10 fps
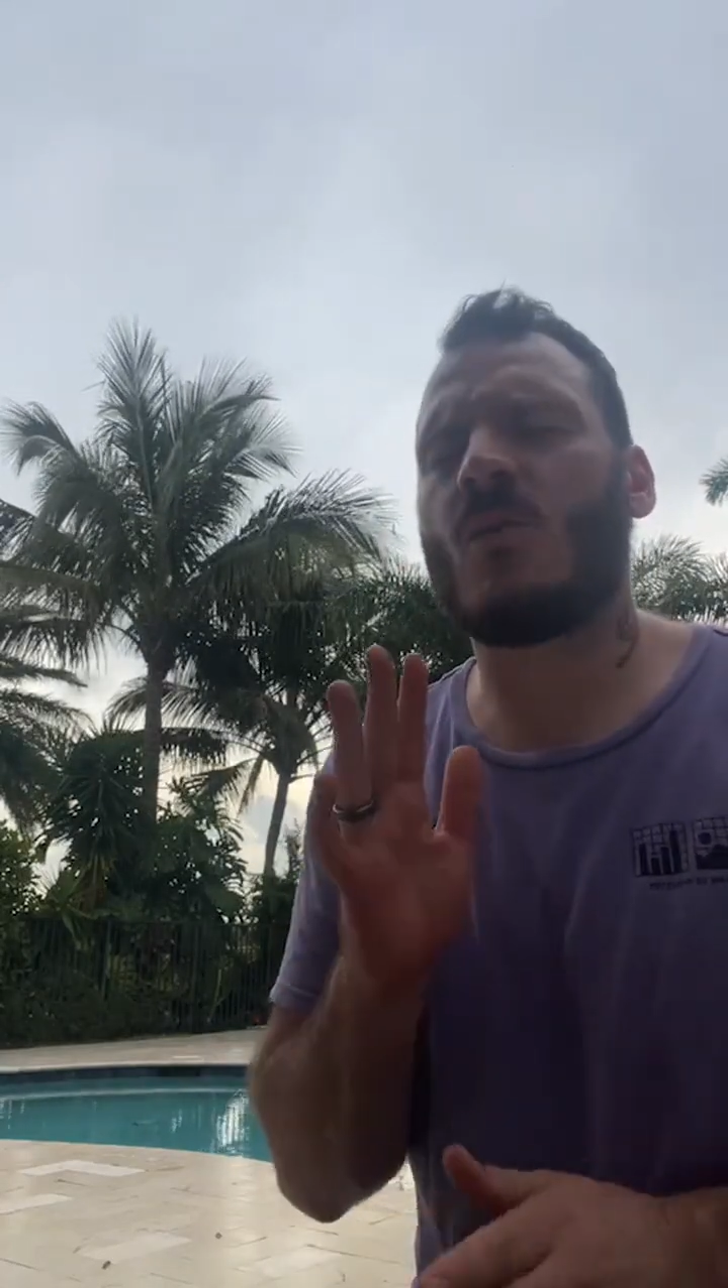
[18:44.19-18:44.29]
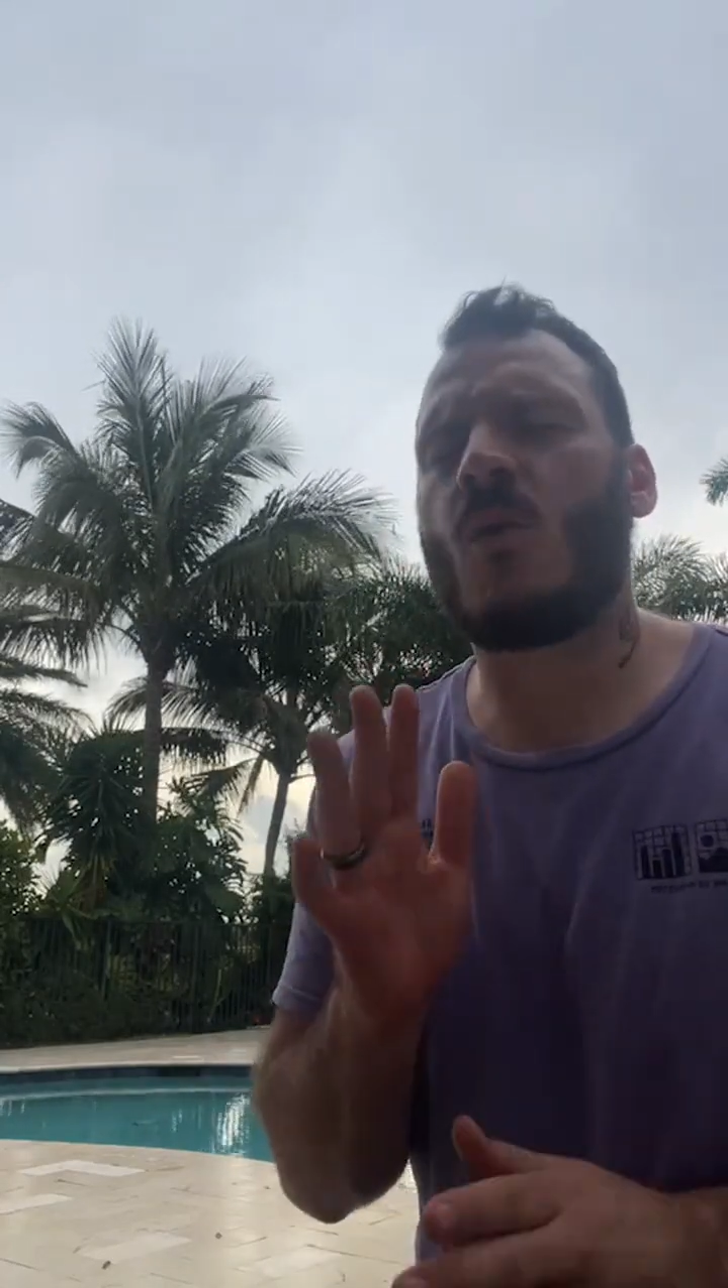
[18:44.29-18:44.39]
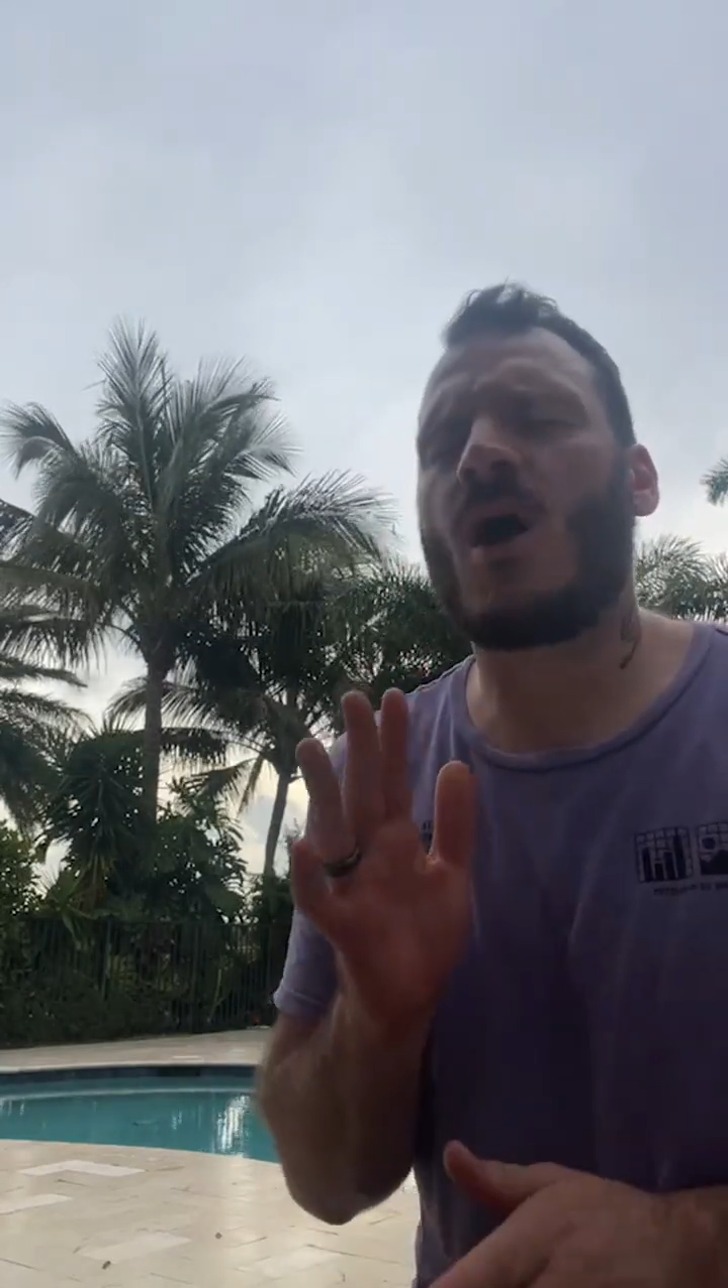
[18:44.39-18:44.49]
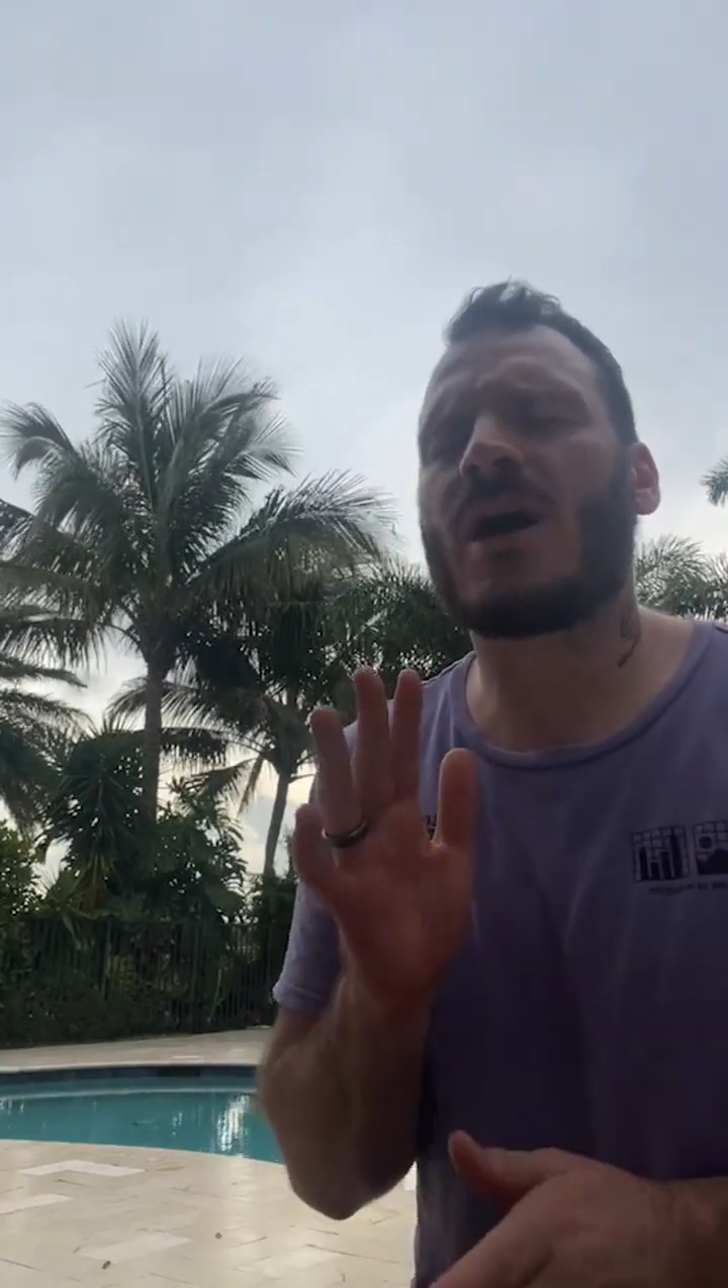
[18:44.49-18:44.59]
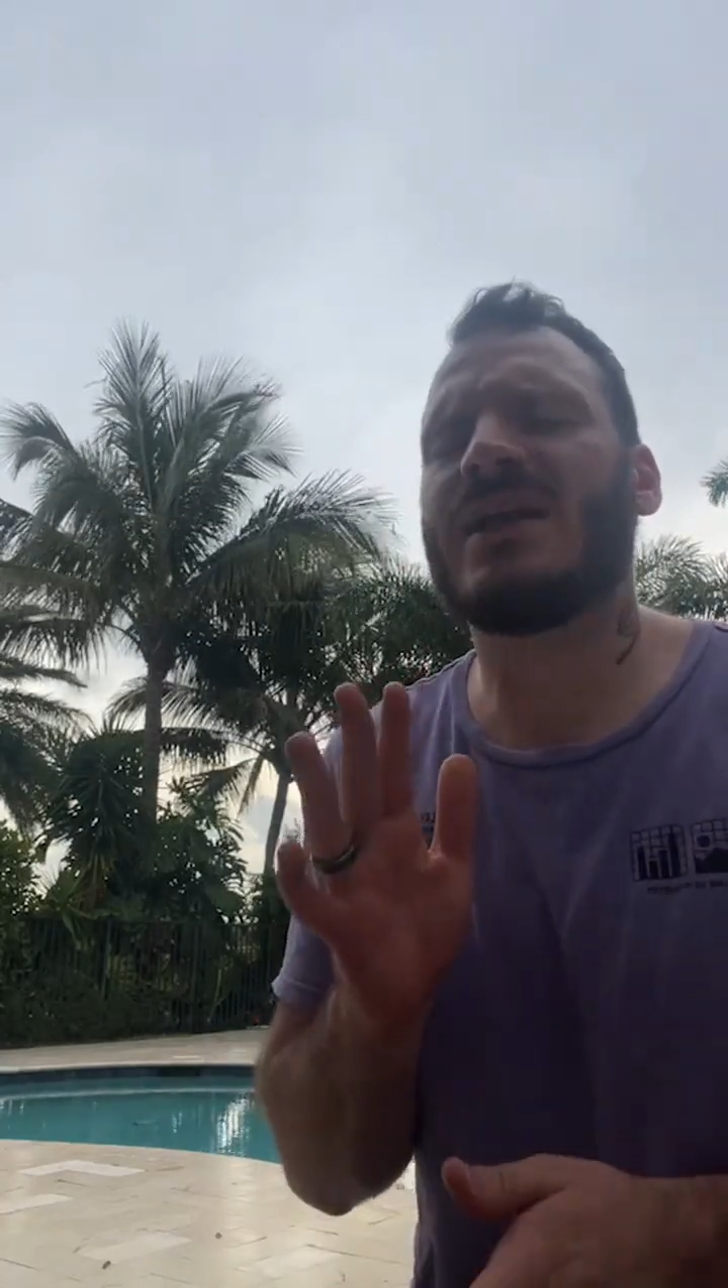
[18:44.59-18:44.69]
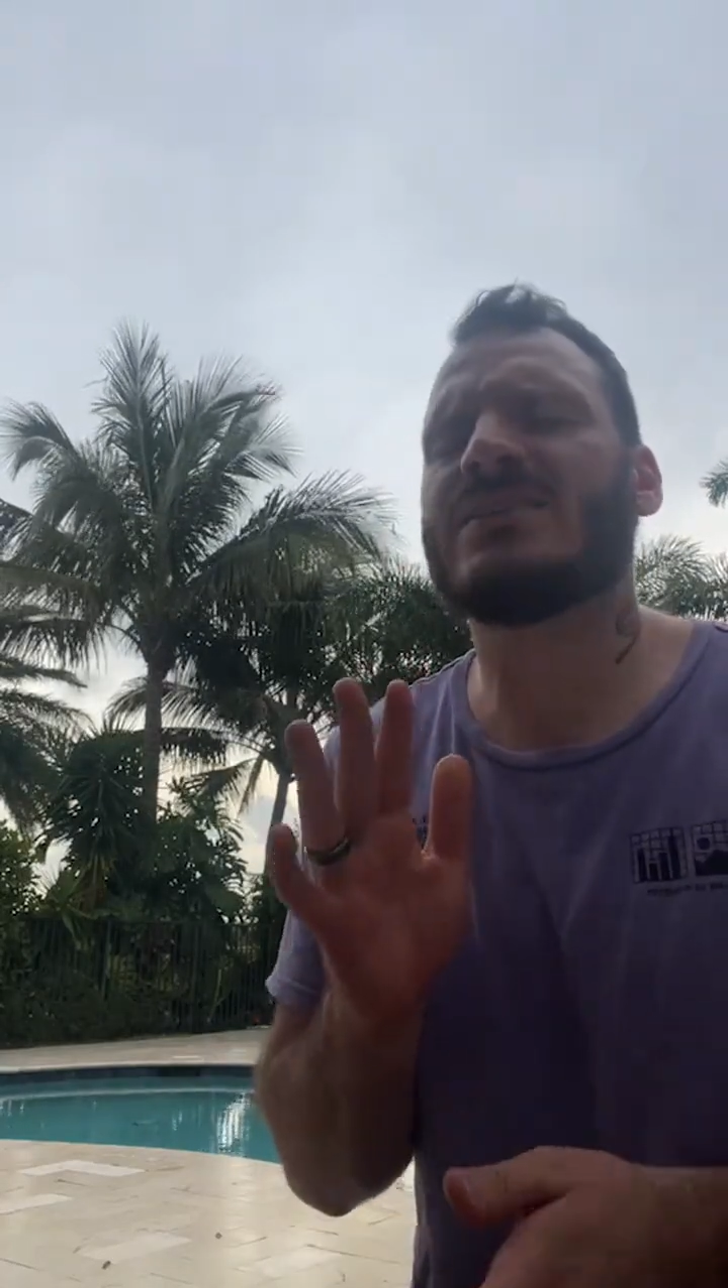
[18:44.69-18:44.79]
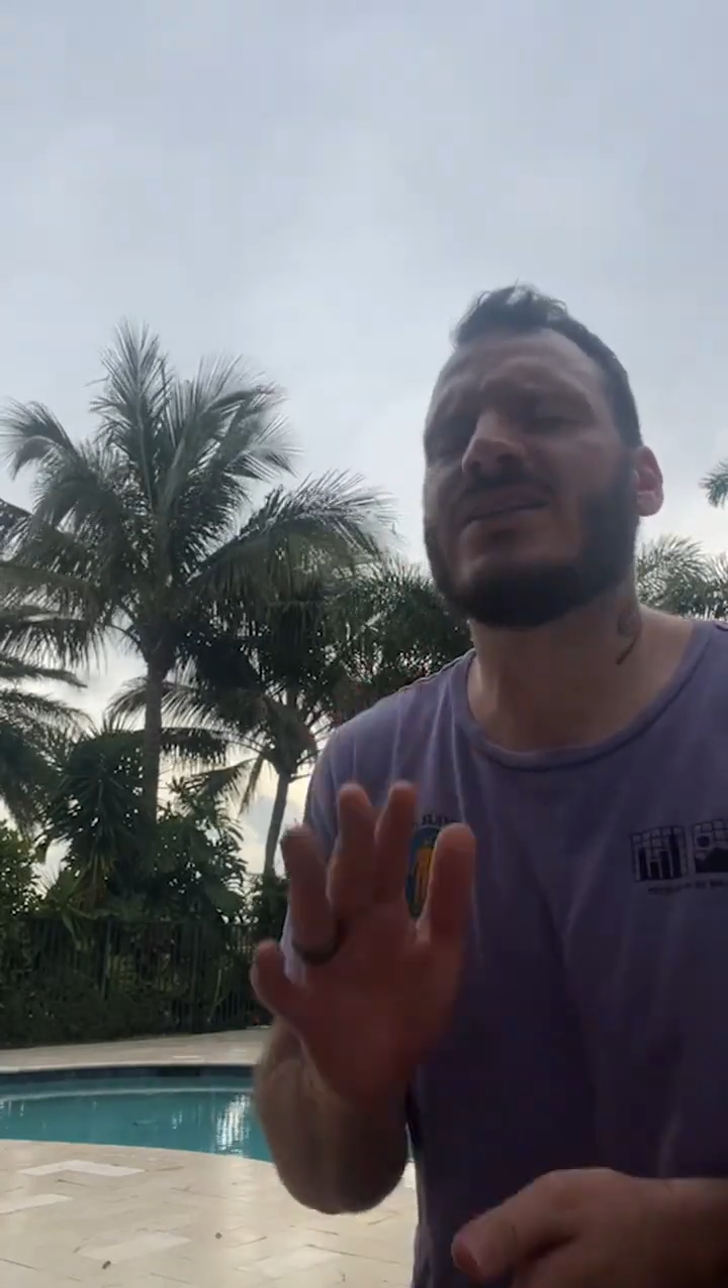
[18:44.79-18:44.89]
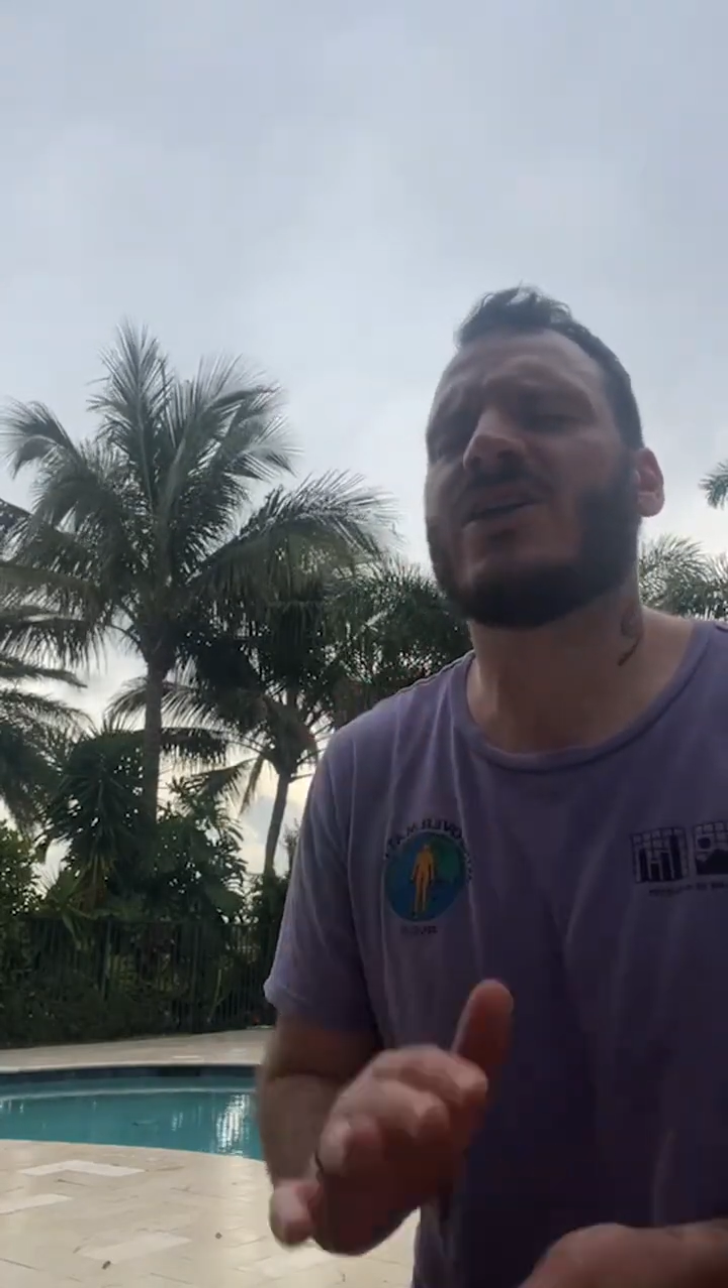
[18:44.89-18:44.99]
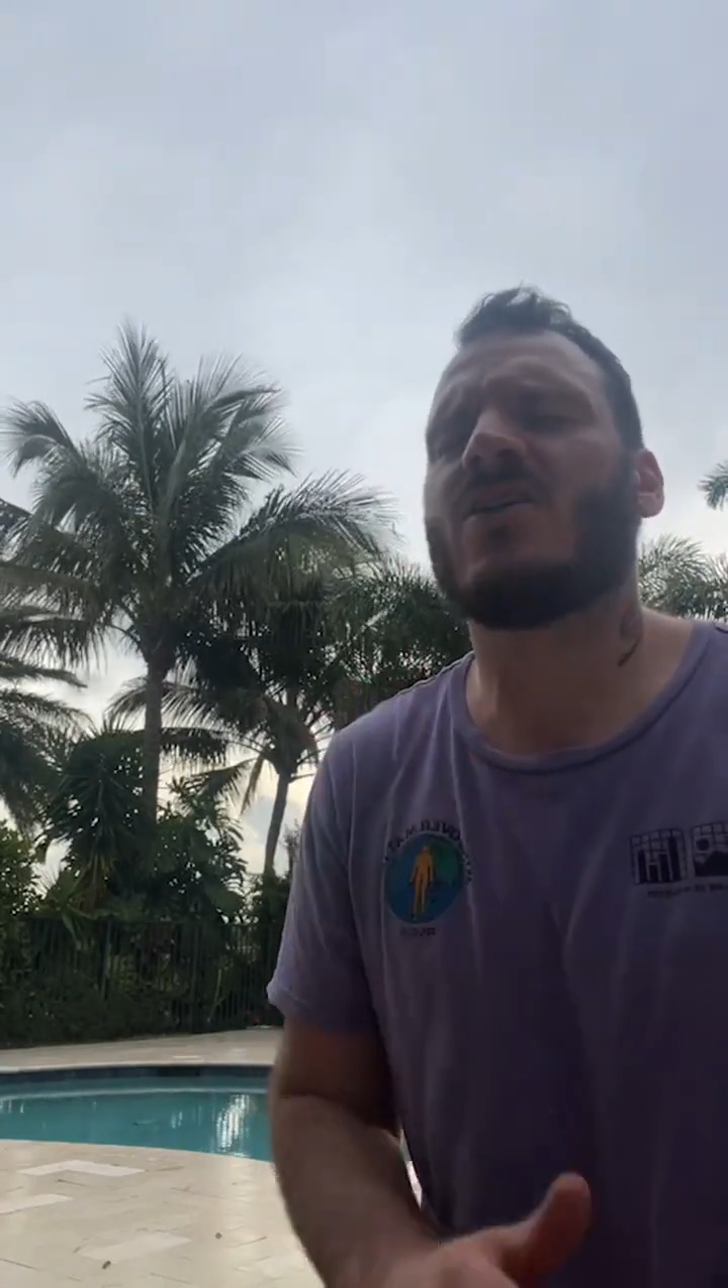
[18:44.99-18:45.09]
walk into